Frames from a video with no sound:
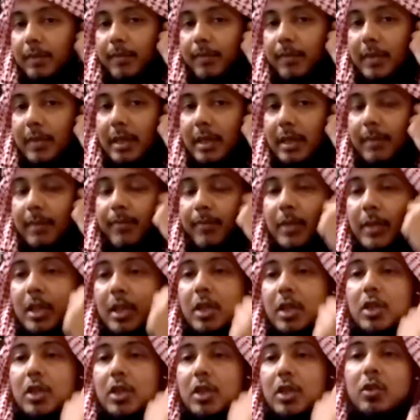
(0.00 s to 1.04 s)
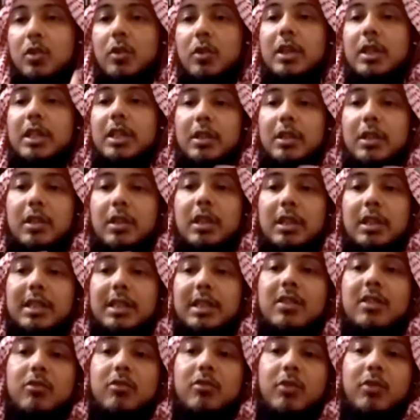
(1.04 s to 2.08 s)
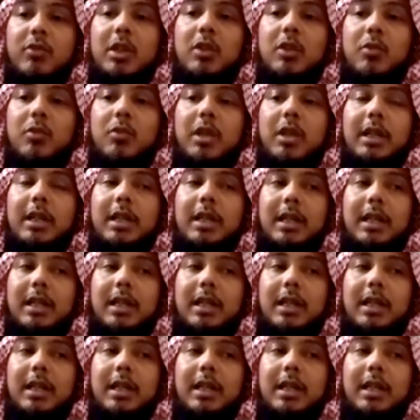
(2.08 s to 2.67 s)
Yeah. So it does really work.